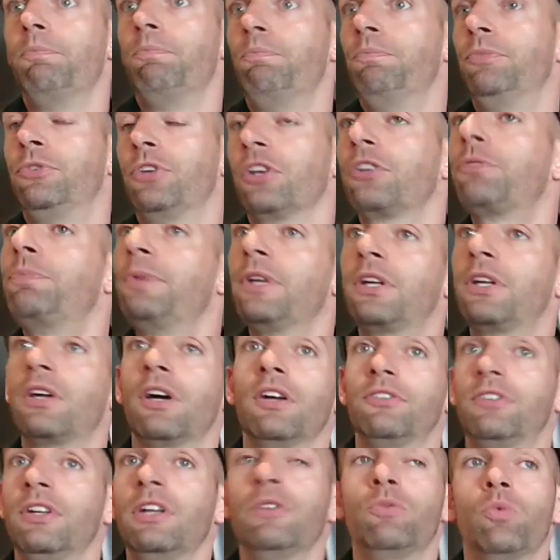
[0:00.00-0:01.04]
just
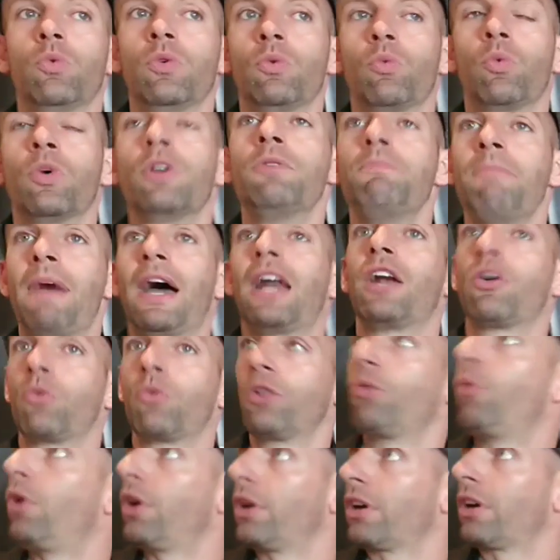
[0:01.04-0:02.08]
because it wouldn't matter where
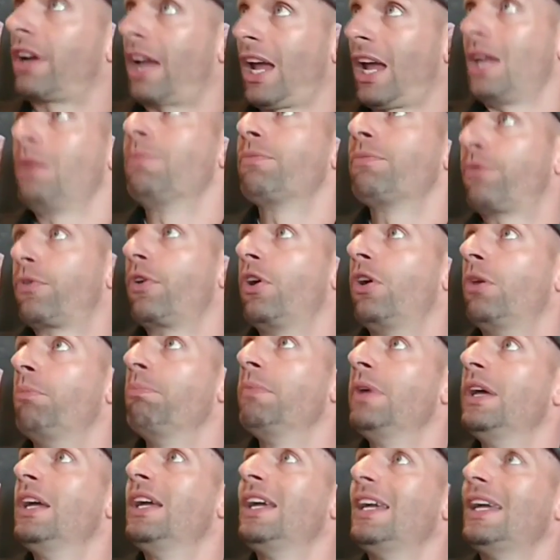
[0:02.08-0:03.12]
the water came
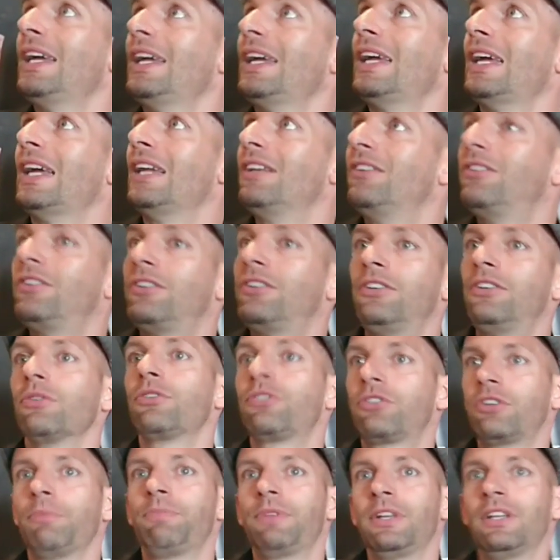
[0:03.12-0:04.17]
from. It's still
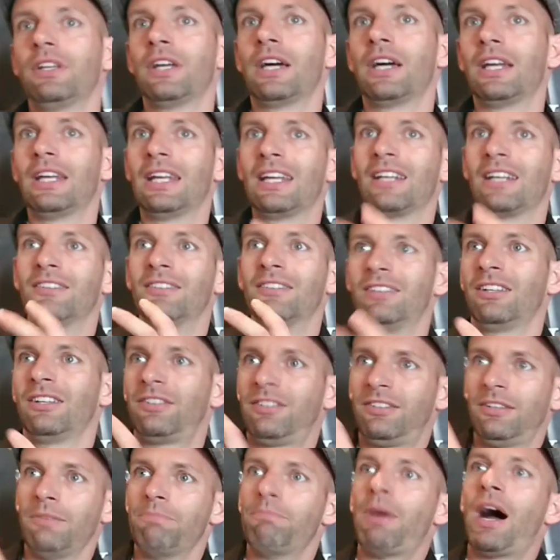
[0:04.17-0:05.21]
something that exists
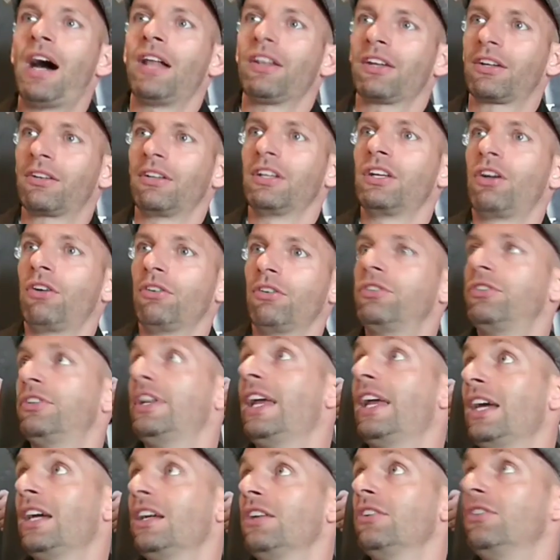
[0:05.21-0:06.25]
symbolically on
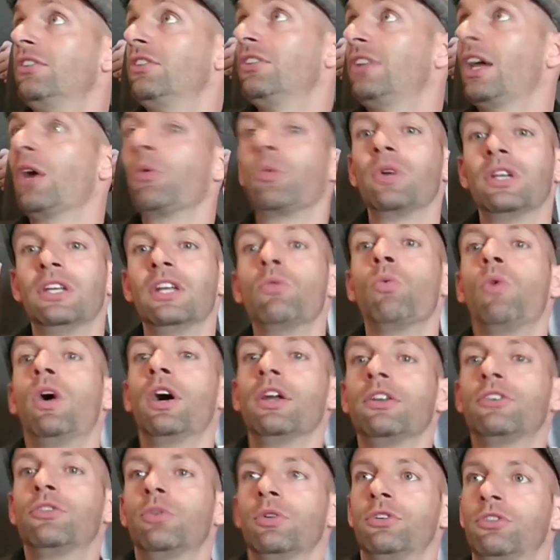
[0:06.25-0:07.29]
stage that we didn't
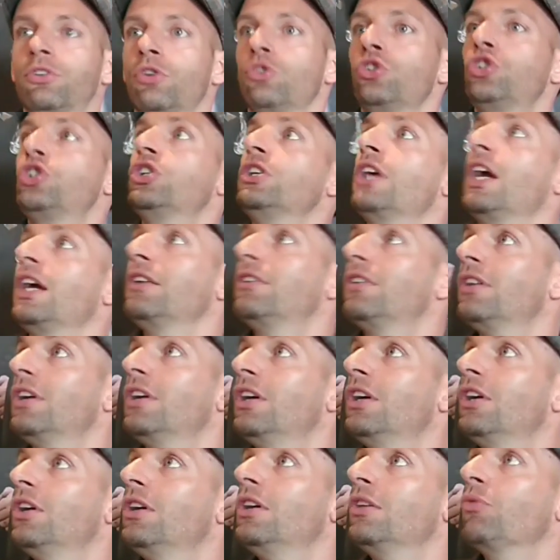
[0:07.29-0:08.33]
want to associate
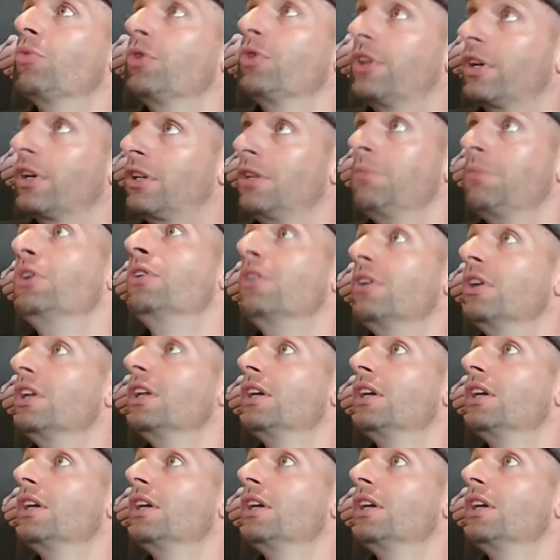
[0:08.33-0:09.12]
with the community.